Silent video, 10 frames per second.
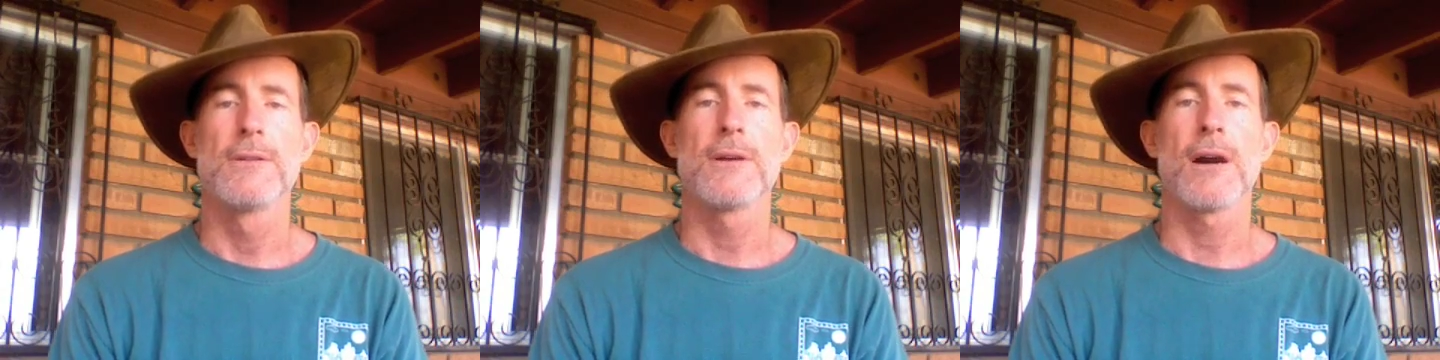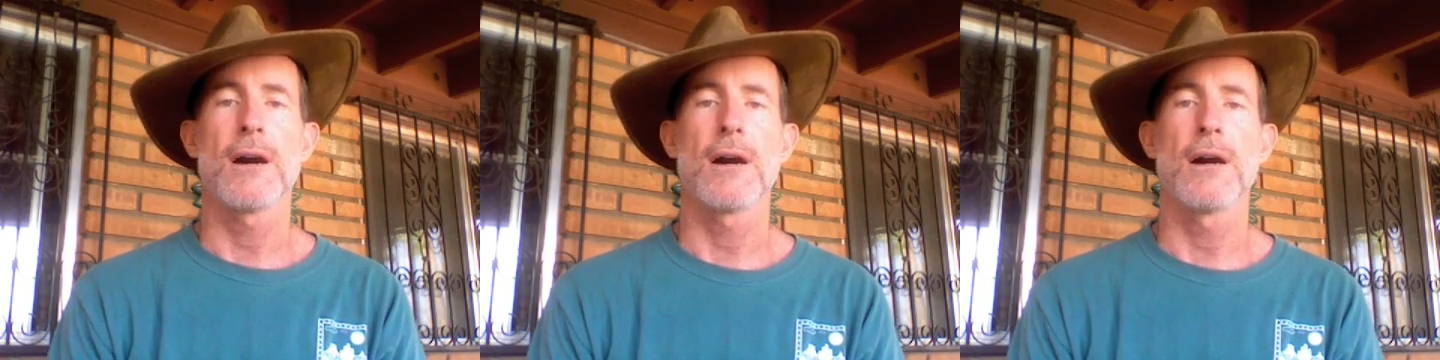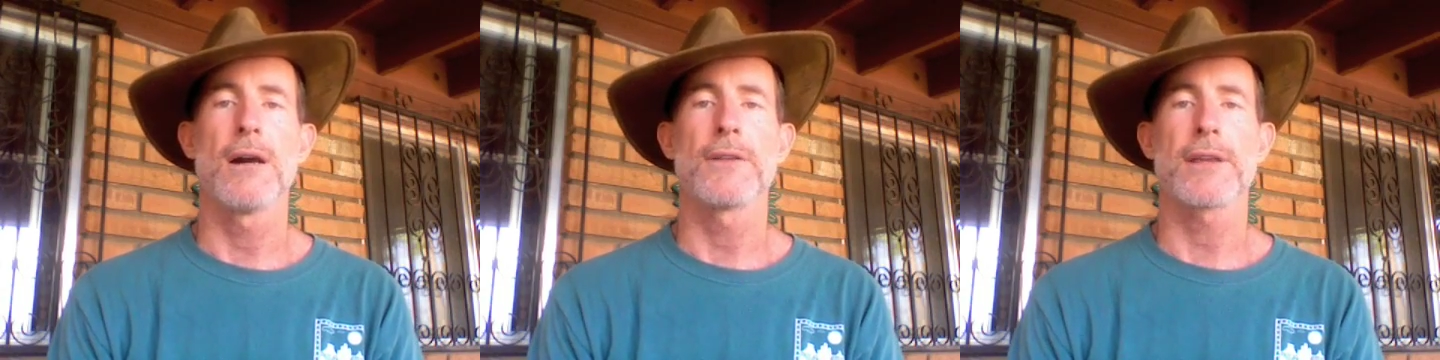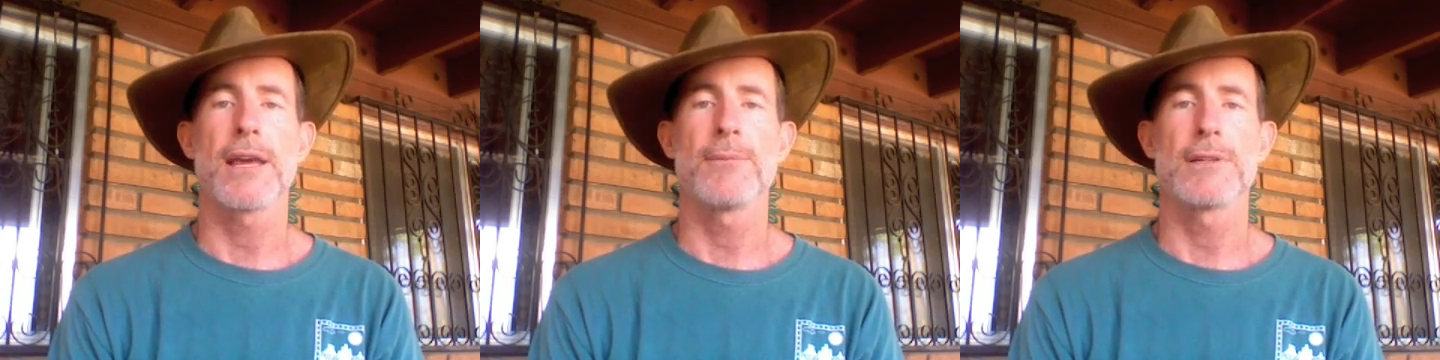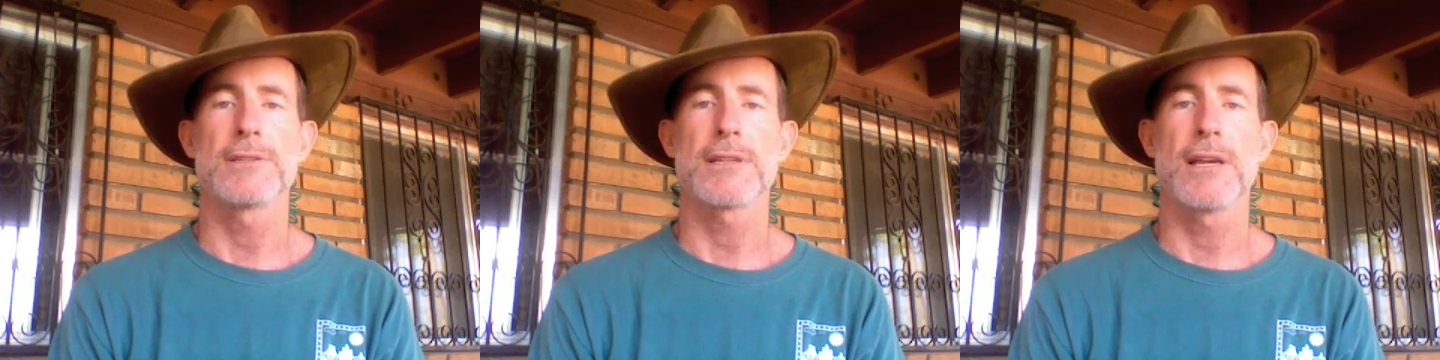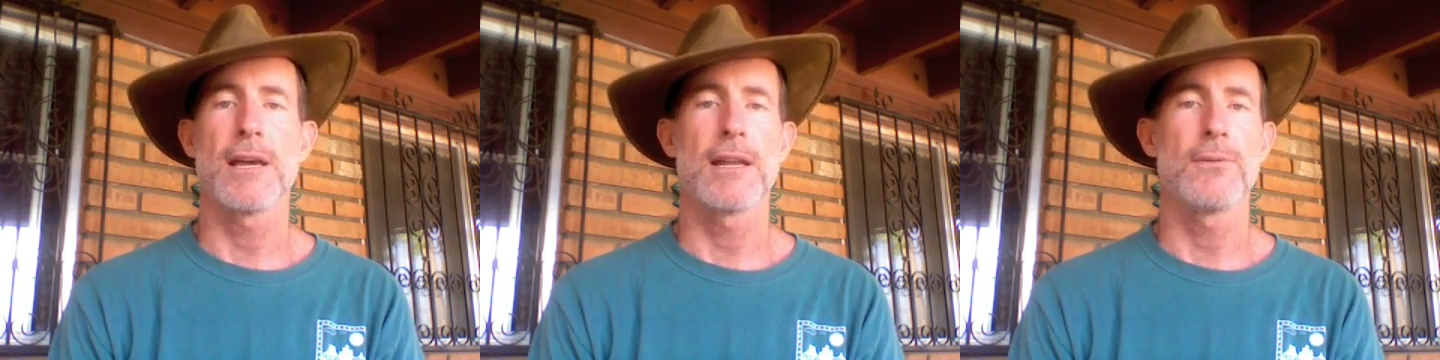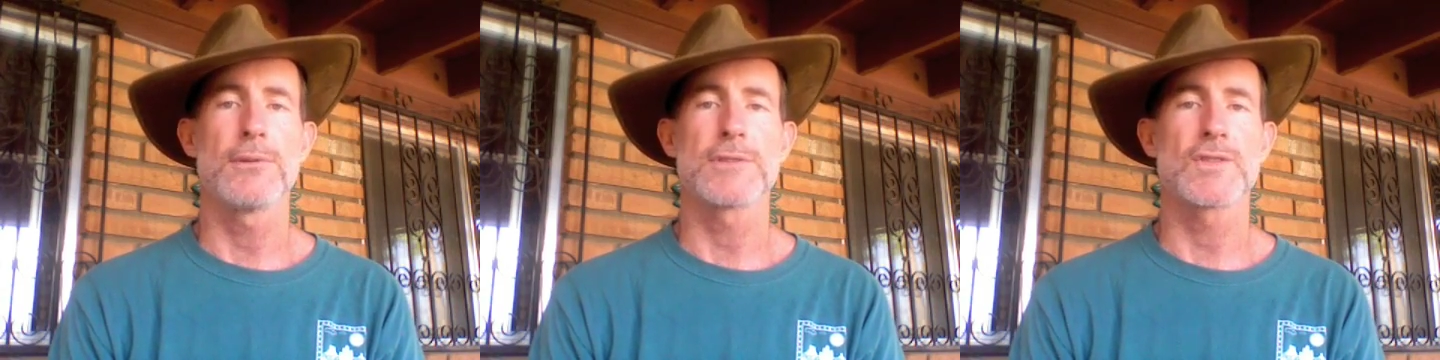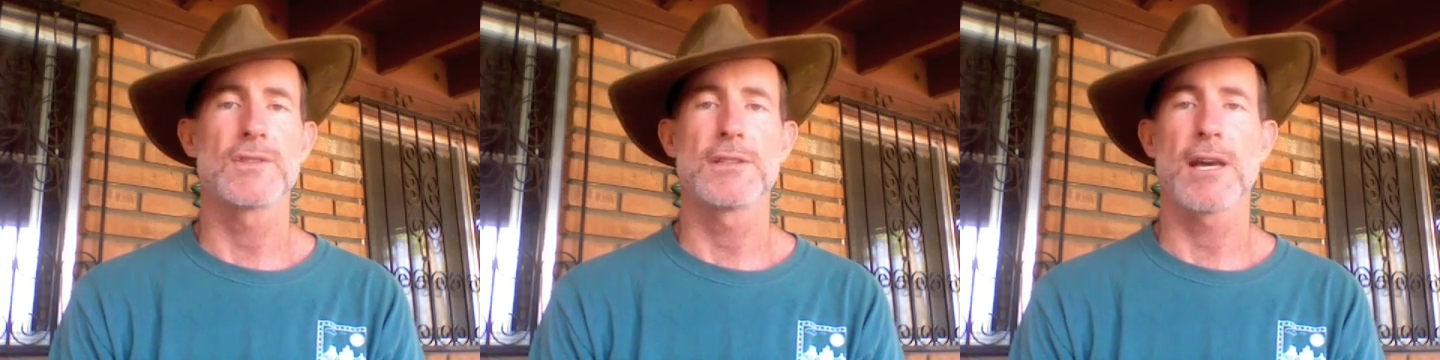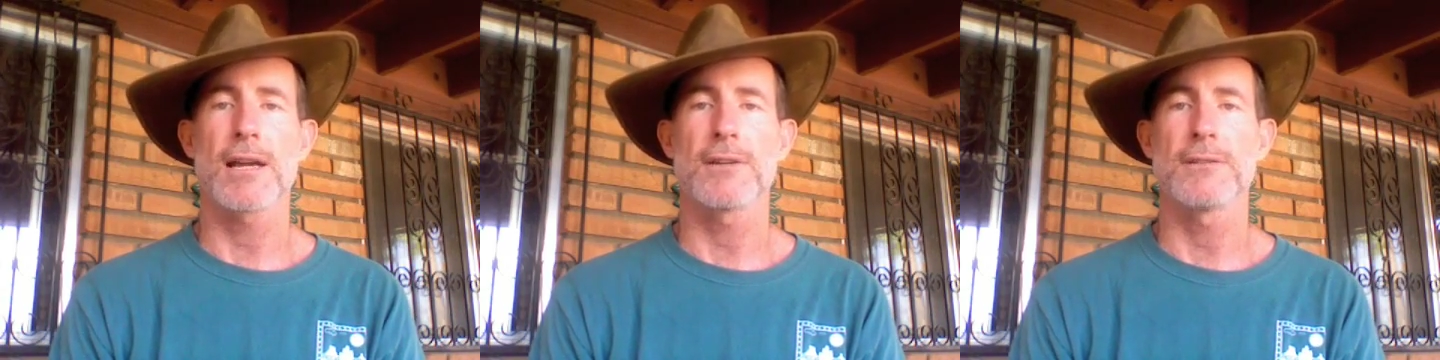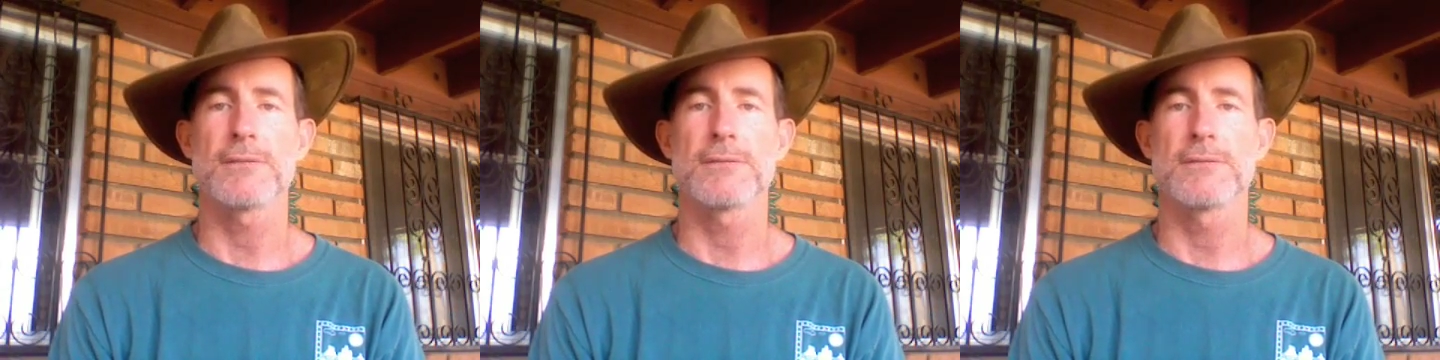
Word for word: uh, the Caymans and it was not good.